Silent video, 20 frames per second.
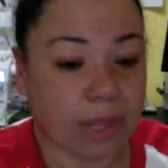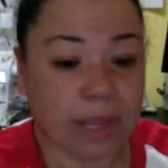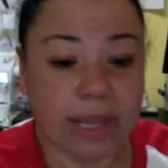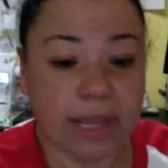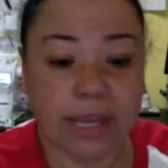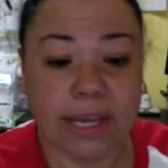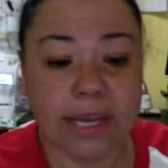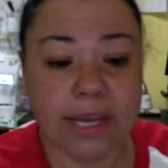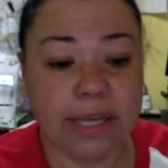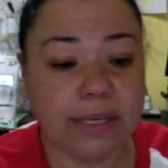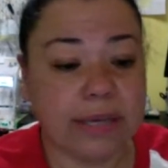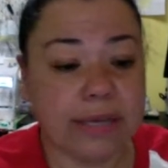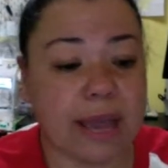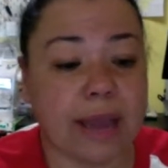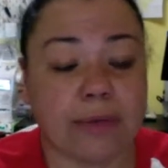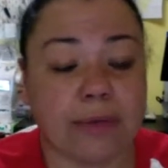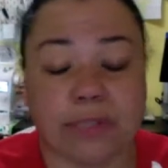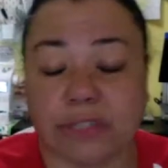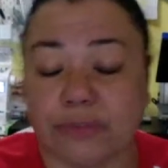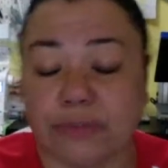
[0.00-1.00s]
And I
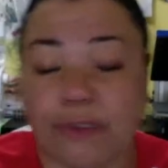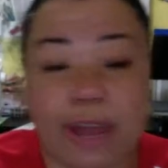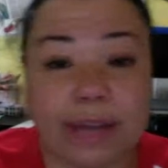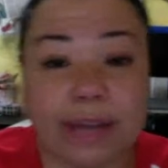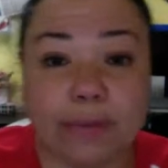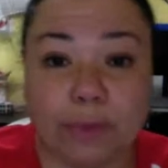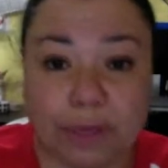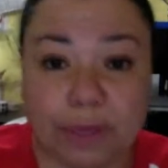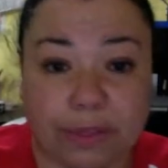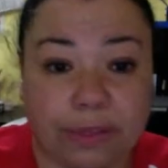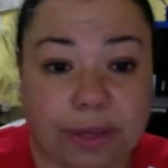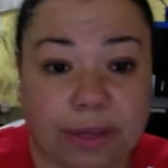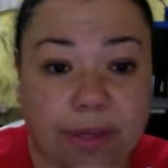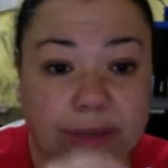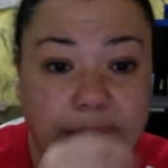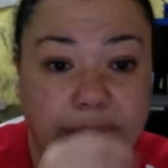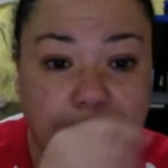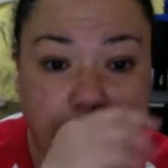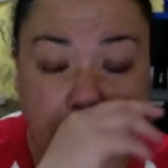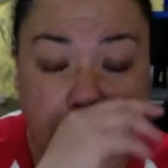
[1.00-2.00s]
was fine with it,
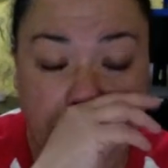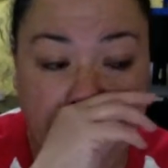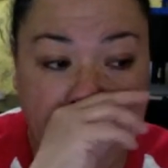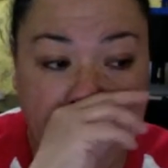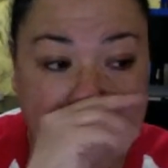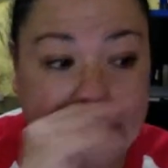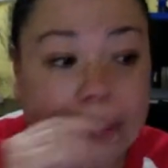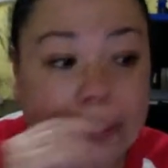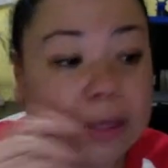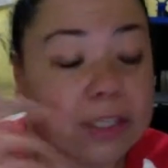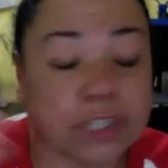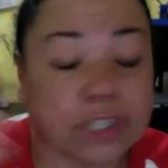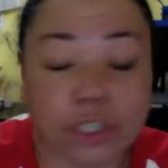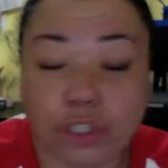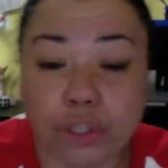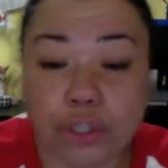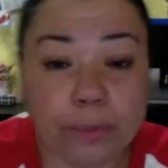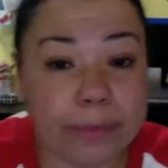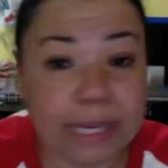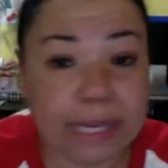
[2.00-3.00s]
you know. So
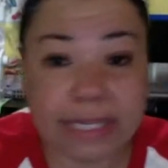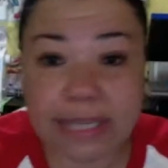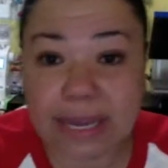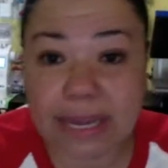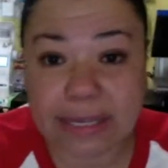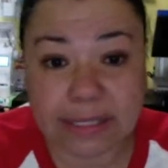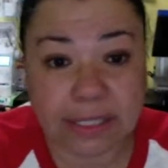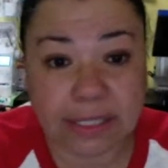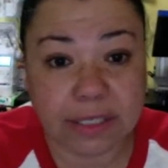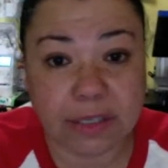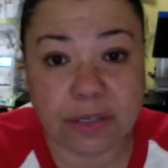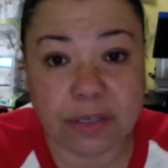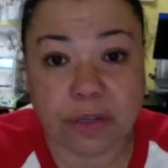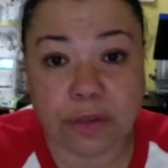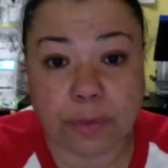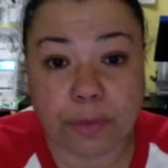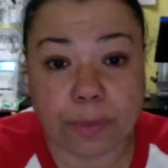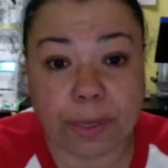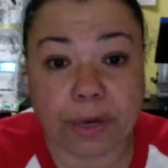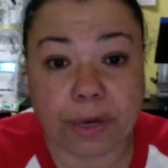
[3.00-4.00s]
you may not need
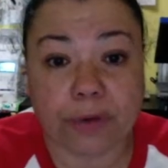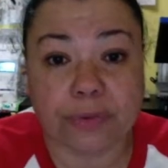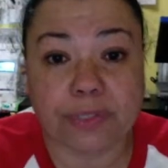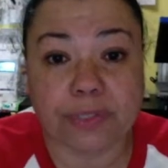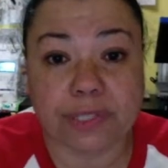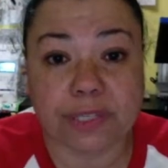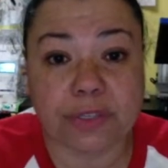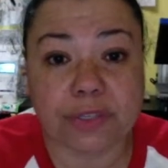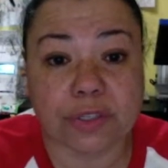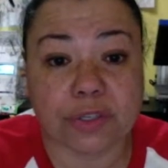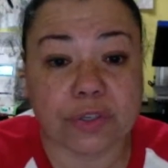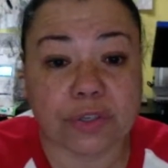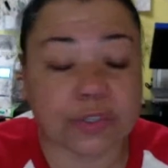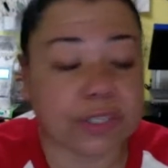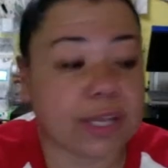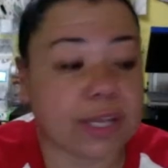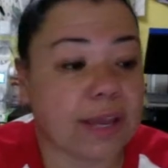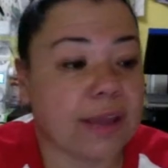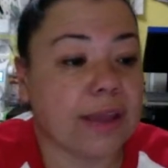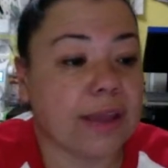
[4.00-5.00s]
another pair of scissors.
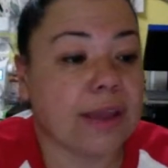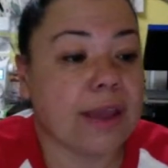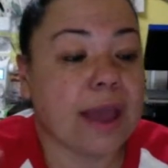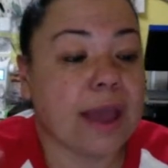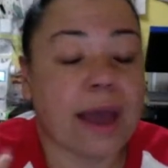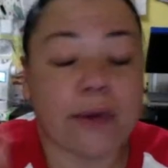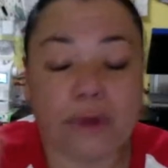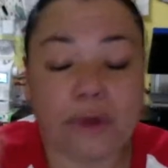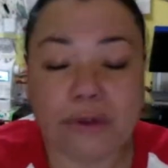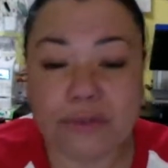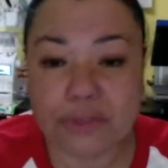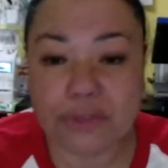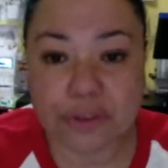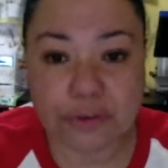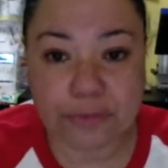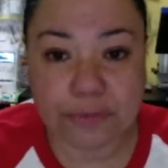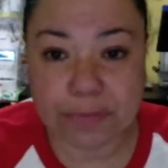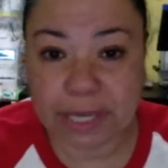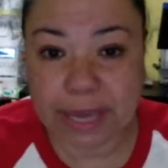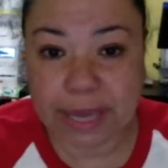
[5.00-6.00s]
However,
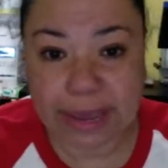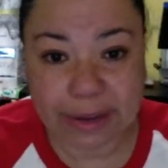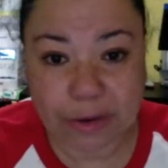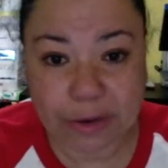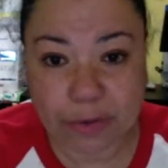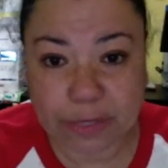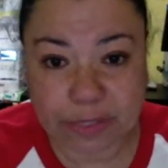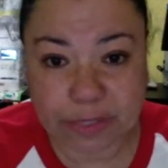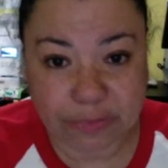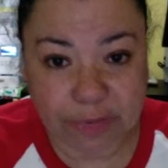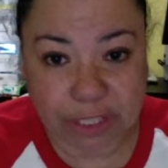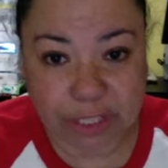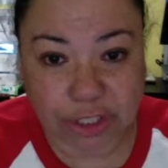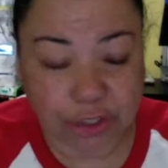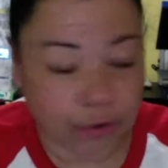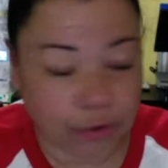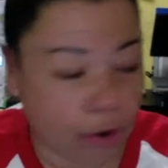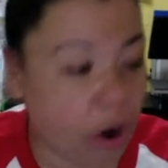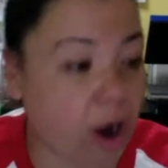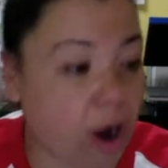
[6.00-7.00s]
though, me, I always
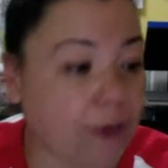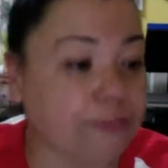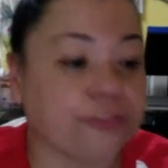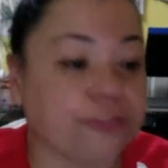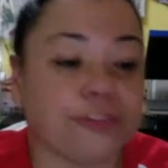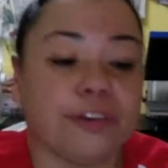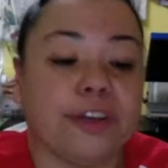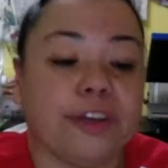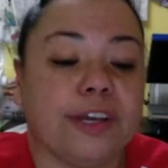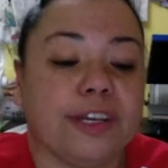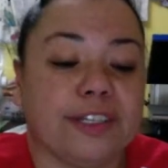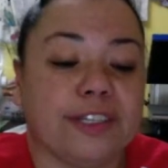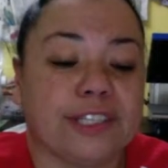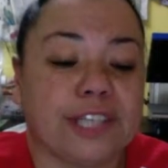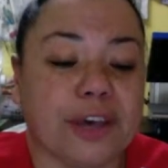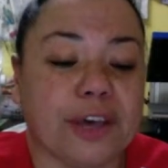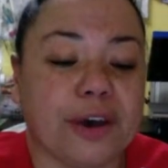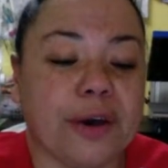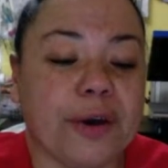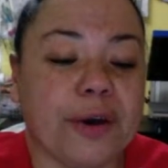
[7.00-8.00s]
venture off.
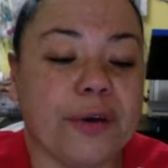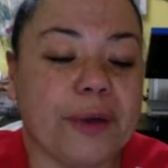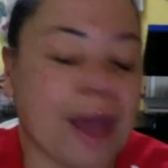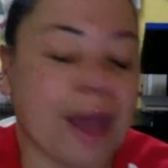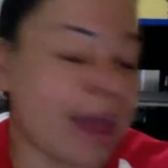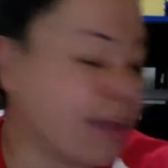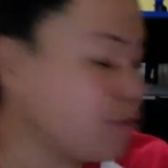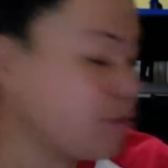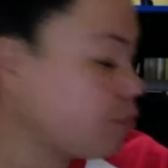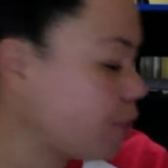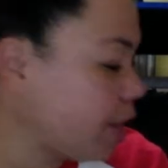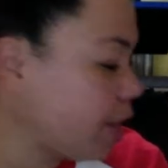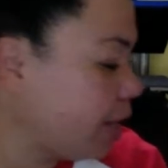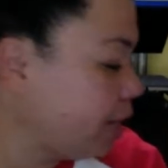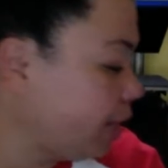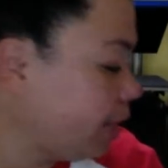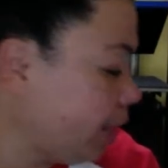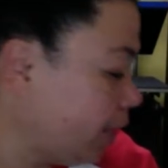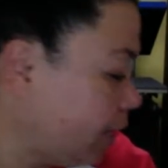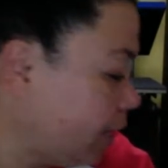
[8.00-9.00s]
So I
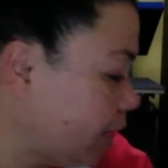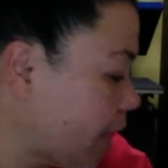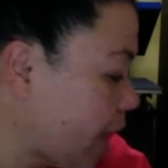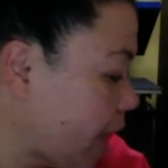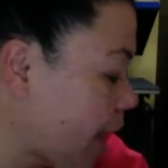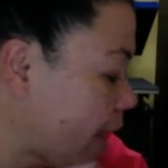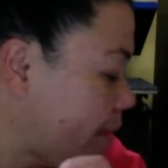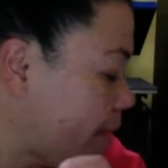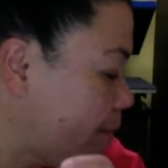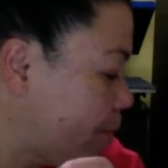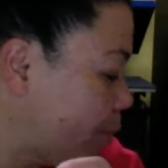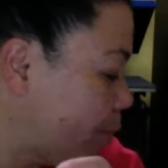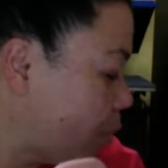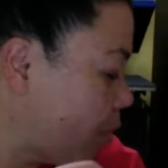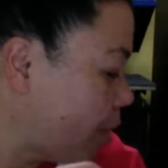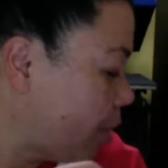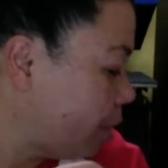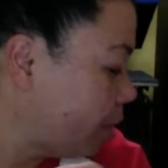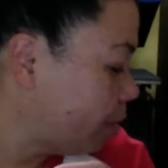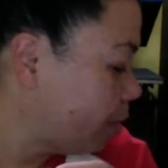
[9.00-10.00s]
went and I
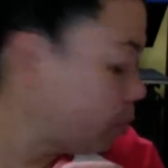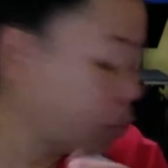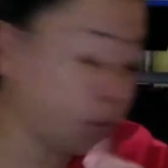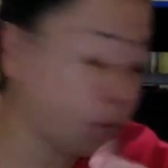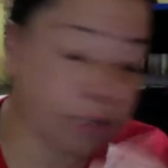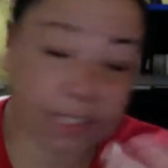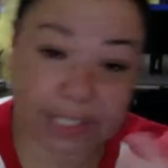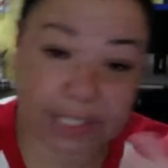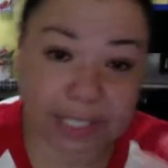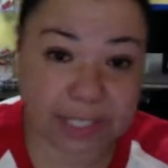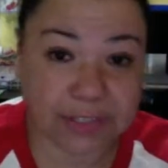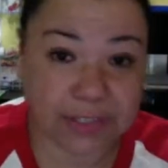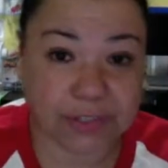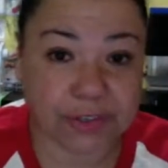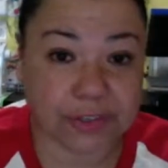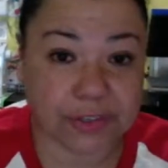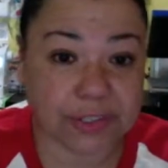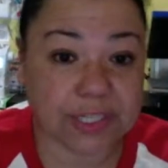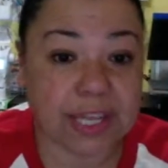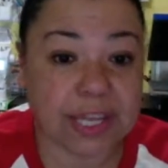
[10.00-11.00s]
bought more
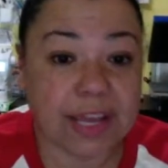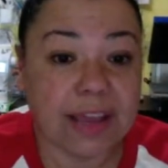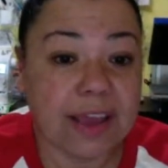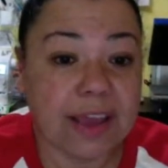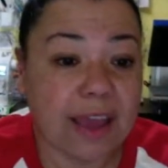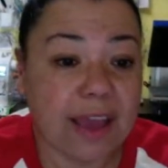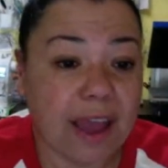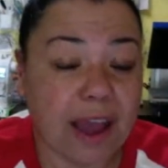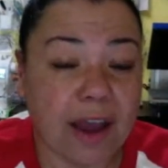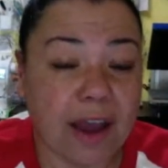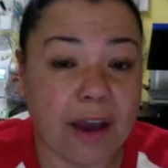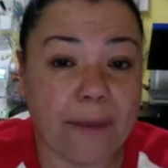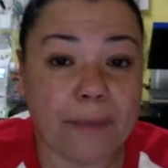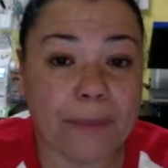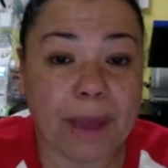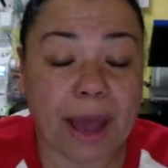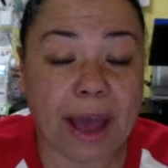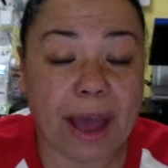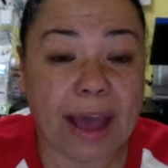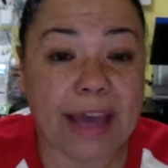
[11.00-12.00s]
scissors.
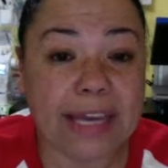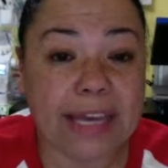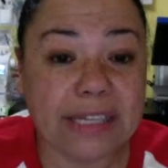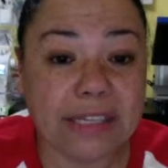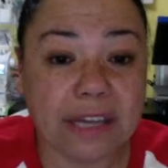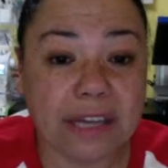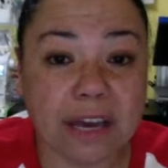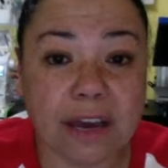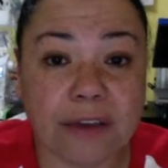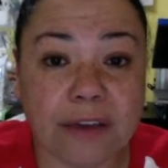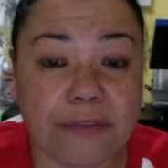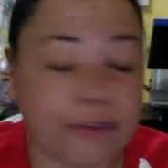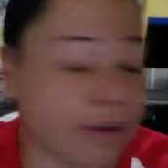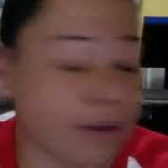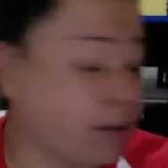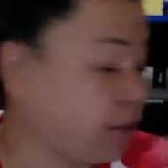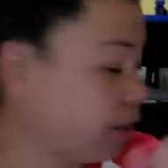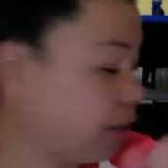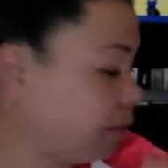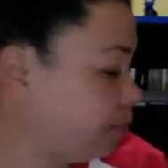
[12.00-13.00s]
I love,
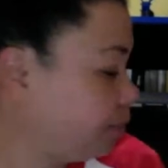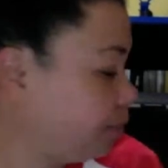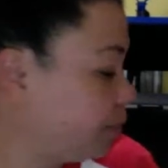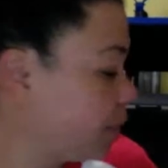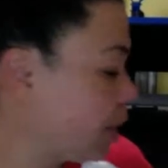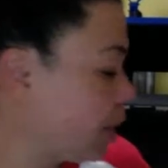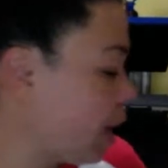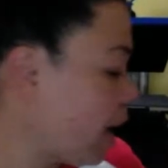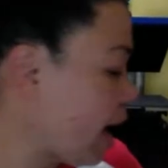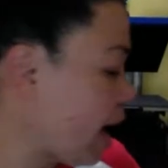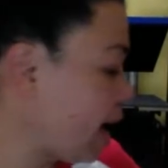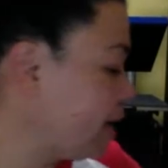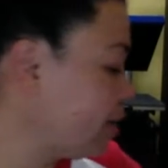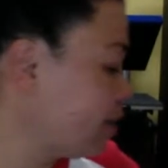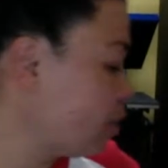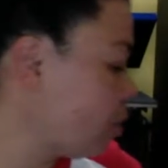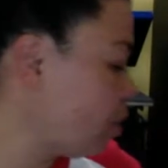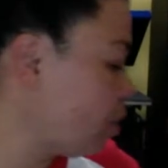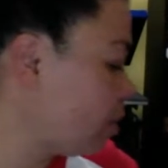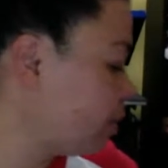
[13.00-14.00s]
I
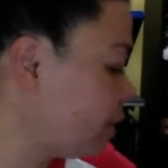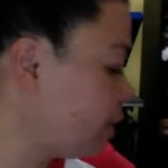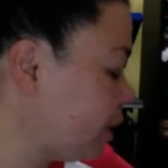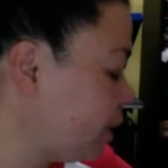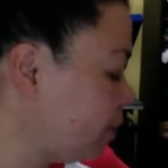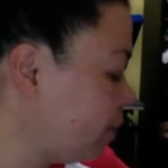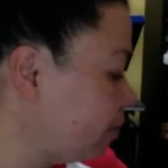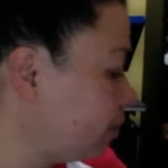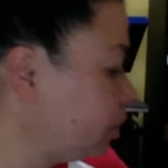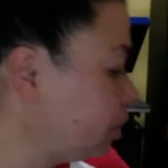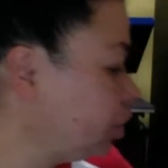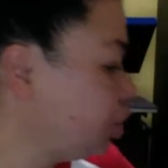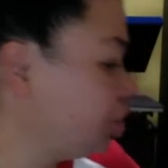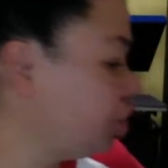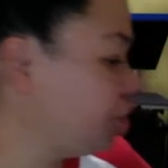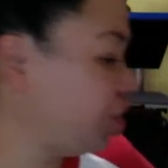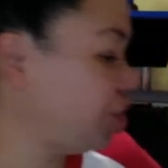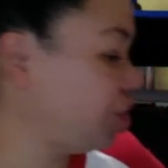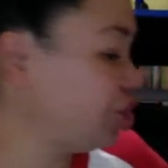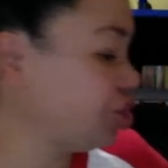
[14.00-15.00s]
call them
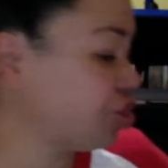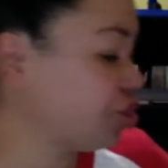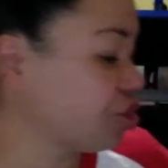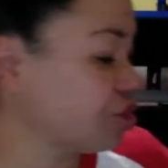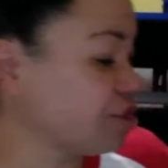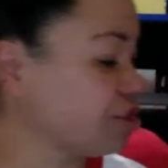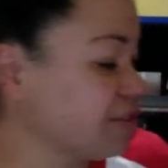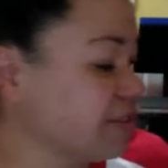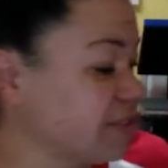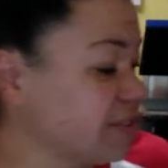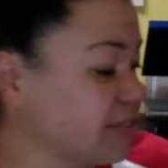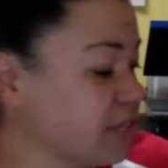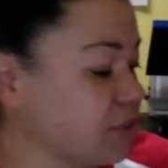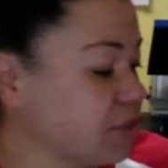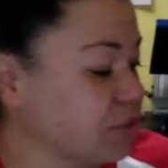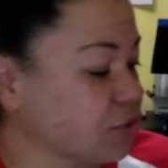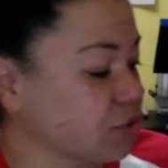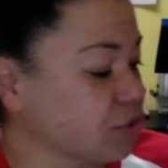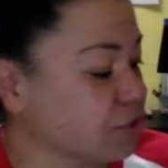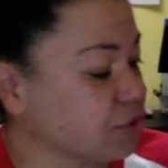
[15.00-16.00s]
ginger
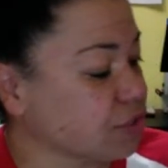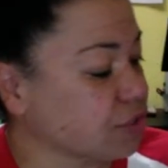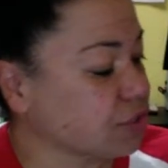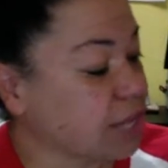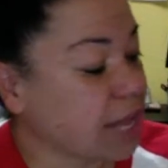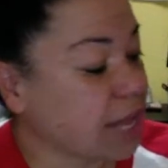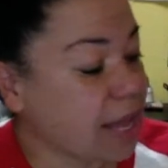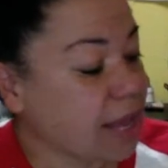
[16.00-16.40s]
scissors.